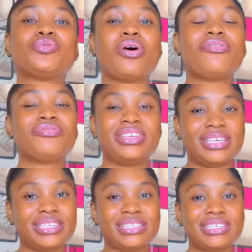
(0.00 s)
twelve
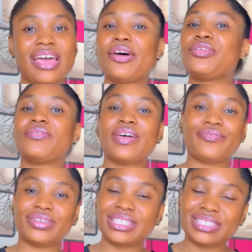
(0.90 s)
days out of that
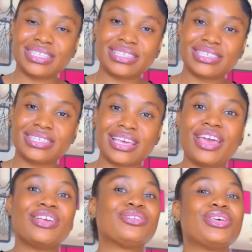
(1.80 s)
fourteen days.
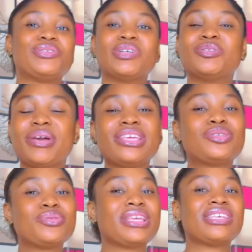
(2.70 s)
So it was remaining
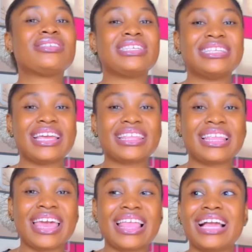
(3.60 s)
two days to the
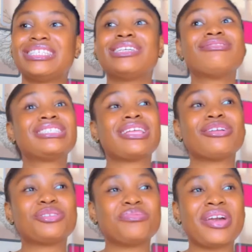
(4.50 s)
deadline, and she reached
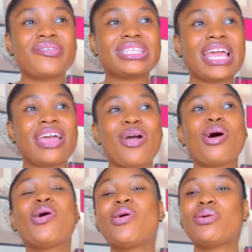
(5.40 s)
out to me. I was like,
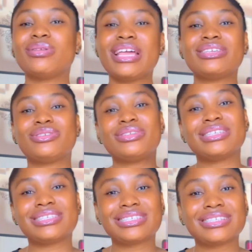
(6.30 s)
oh, let's do
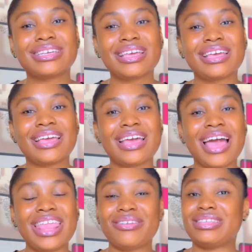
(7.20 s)
this.
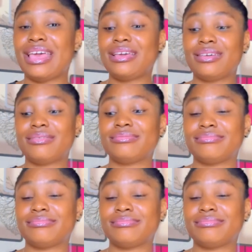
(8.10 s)
And I was like,